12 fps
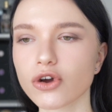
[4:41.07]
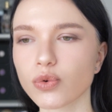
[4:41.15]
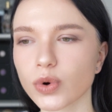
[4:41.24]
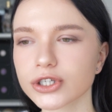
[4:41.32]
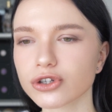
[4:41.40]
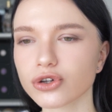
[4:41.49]

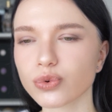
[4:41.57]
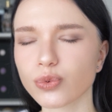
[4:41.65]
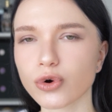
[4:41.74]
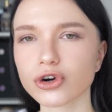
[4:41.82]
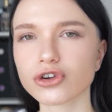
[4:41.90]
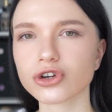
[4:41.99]
once you
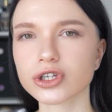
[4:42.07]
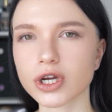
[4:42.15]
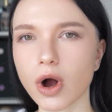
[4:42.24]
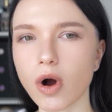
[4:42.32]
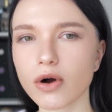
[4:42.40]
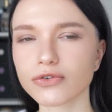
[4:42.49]
wash it
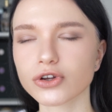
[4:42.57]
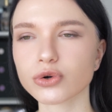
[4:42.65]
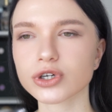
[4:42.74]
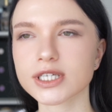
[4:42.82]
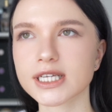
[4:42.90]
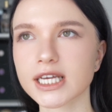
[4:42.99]
off,
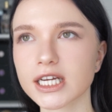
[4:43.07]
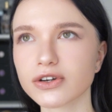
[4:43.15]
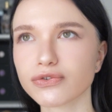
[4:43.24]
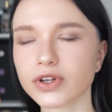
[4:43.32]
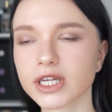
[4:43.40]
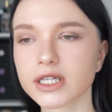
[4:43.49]
your skin
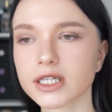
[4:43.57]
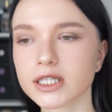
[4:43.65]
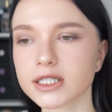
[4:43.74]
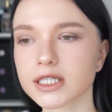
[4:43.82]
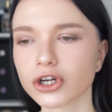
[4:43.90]
feels